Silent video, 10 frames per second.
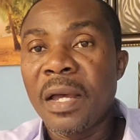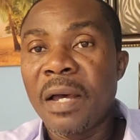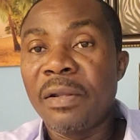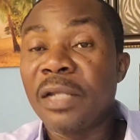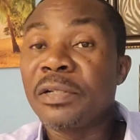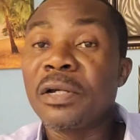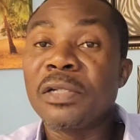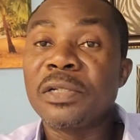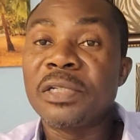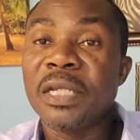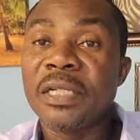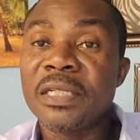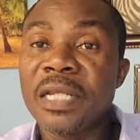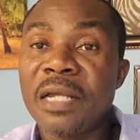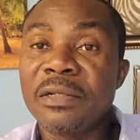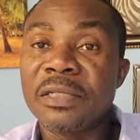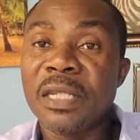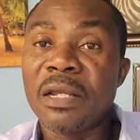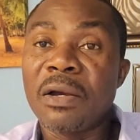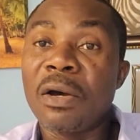I would like to also take this time to
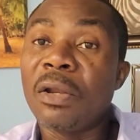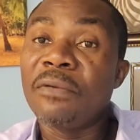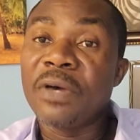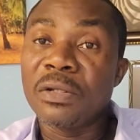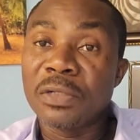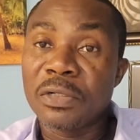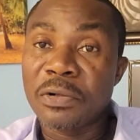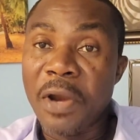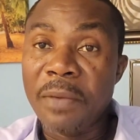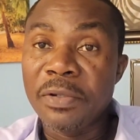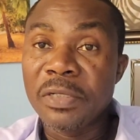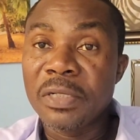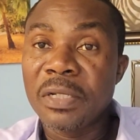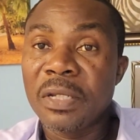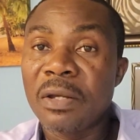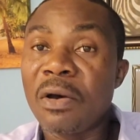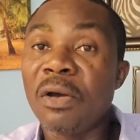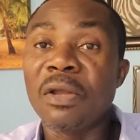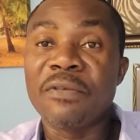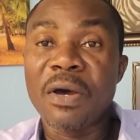thank all of our subscribers,
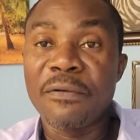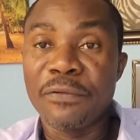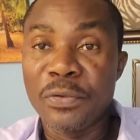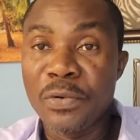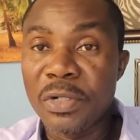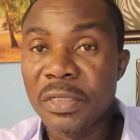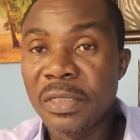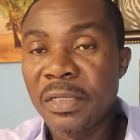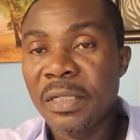all of our viewers.